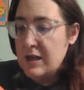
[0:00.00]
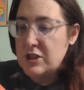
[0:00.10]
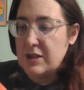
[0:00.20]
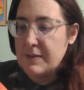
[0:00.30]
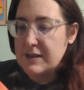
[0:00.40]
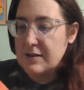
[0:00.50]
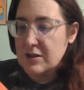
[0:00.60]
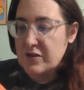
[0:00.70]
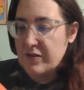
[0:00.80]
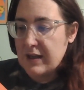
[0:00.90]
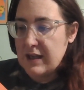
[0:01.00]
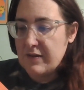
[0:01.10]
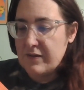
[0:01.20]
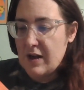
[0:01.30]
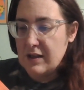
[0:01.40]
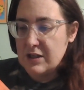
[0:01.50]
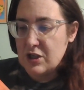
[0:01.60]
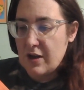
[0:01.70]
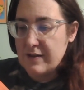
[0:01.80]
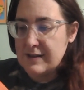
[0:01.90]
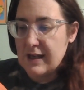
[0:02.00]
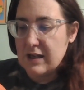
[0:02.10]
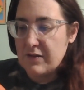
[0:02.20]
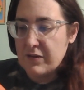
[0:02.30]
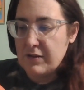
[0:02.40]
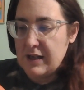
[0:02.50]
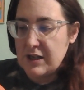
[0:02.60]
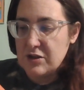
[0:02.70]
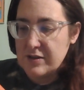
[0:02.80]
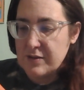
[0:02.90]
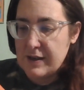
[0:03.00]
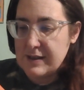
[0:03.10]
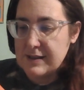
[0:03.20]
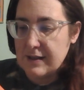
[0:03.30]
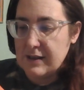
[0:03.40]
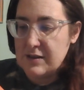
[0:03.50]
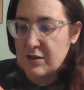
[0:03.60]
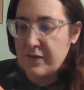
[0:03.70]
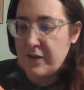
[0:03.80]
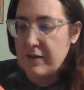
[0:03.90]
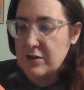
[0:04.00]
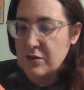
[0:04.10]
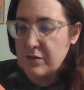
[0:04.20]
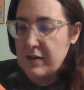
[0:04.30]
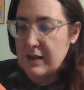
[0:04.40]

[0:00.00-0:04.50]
She must search for the key of knowledge on the second of three dangerous quests that leads her to find the truth